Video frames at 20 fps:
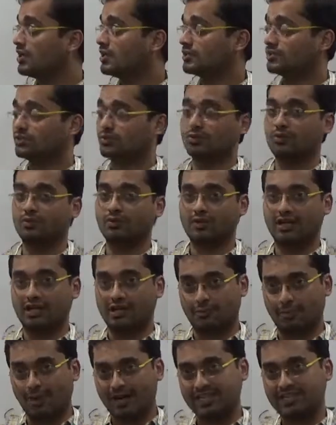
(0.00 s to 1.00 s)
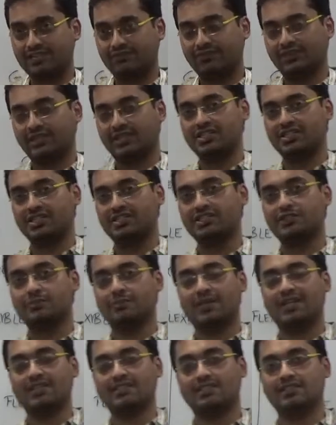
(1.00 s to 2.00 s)
So by definition,
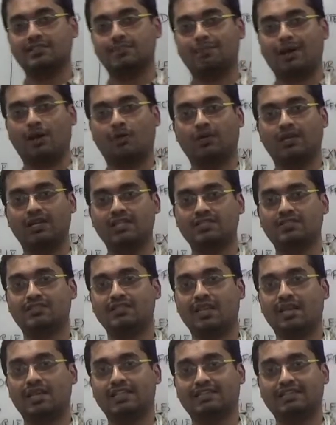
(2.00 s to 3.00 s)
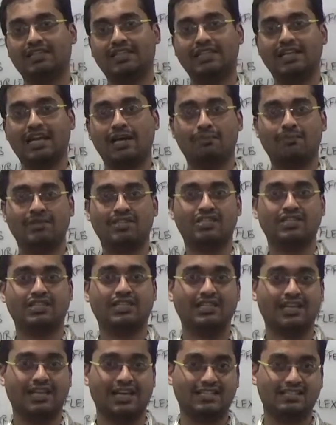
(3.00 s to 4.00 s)
space is a boundless
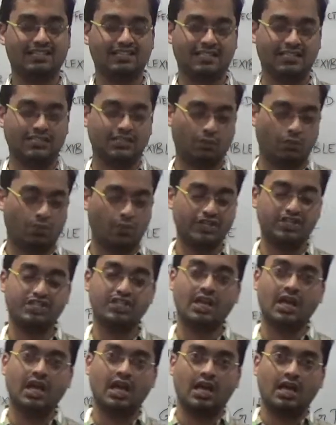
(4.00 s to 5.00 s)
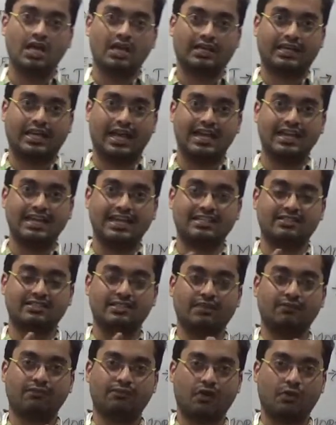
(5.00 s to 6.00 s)
three-dimensional extent which can
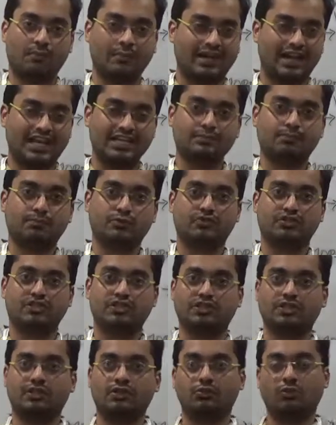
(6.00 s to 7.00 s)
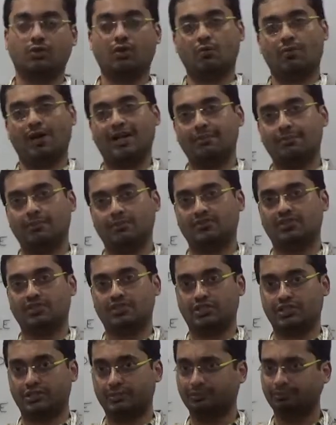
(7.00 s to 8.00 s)
extend from an X position to a Y
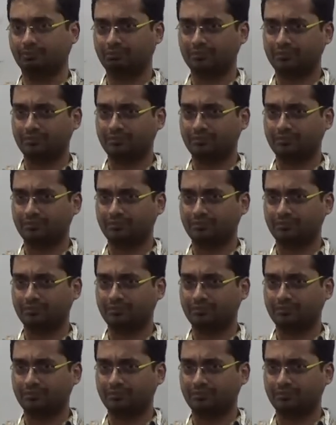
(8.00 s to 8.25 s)
position